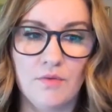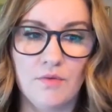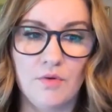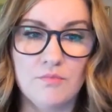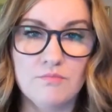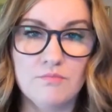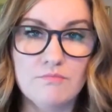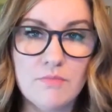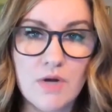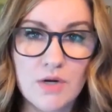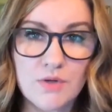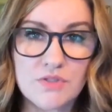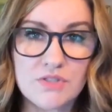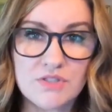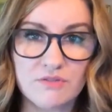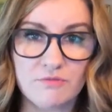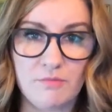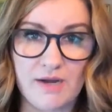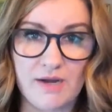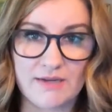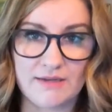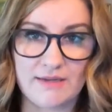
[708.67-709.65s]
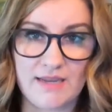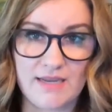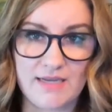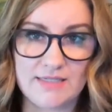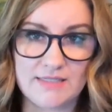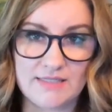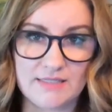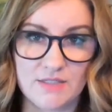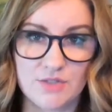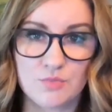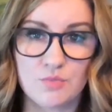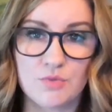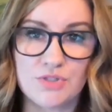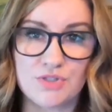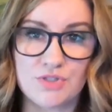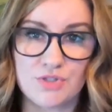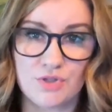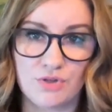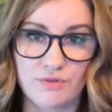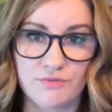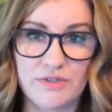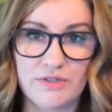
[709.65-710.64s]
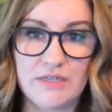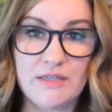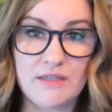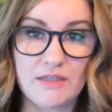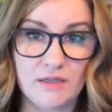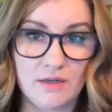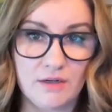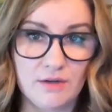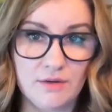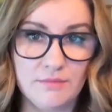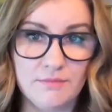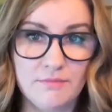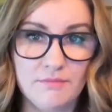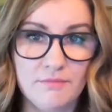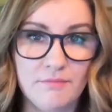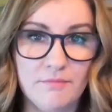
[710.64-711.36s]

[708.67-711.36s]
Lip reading: most of my cases resolve in a year,